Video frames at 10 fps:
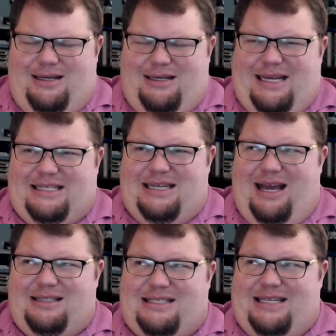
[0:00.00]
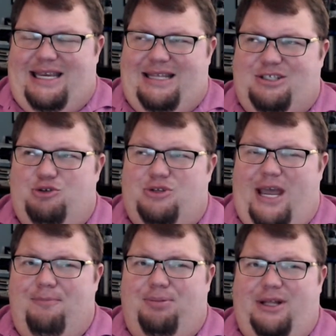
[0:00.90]
is not seen to
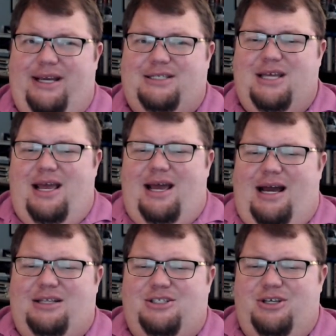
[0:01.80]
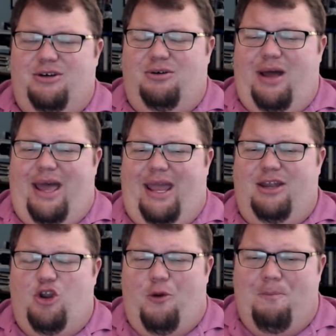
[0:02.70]
take place until a
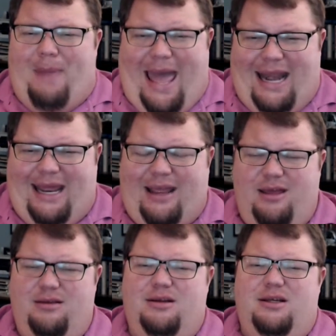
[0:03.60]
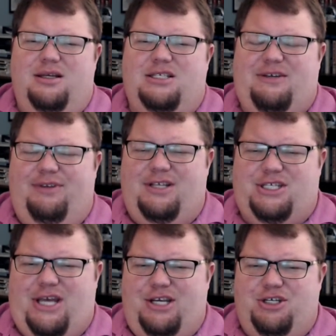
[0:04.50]
nomadic
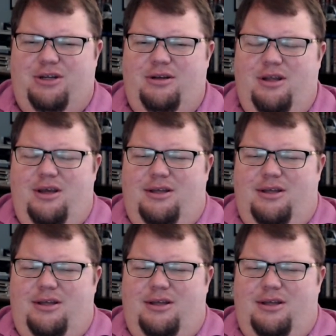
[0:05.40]
civilization